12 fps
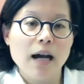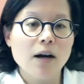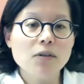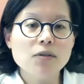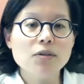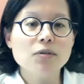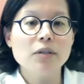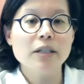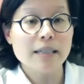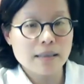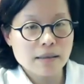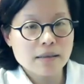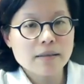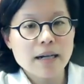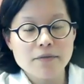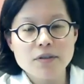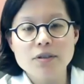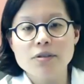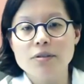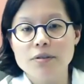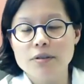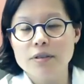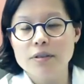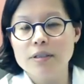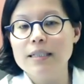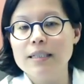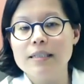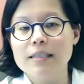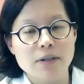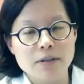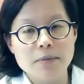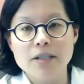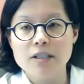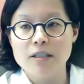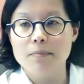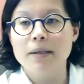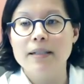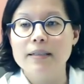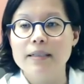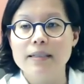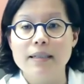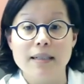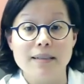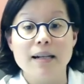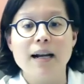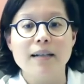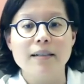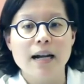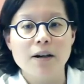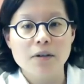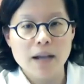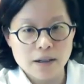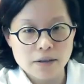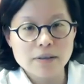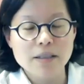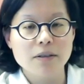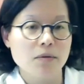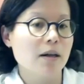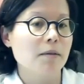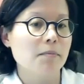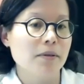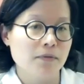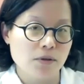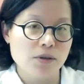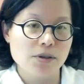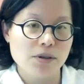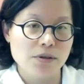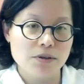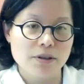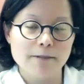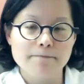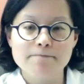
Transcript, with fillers: How you heal after surgery is very much dependent on, on how healthy you are before surgery.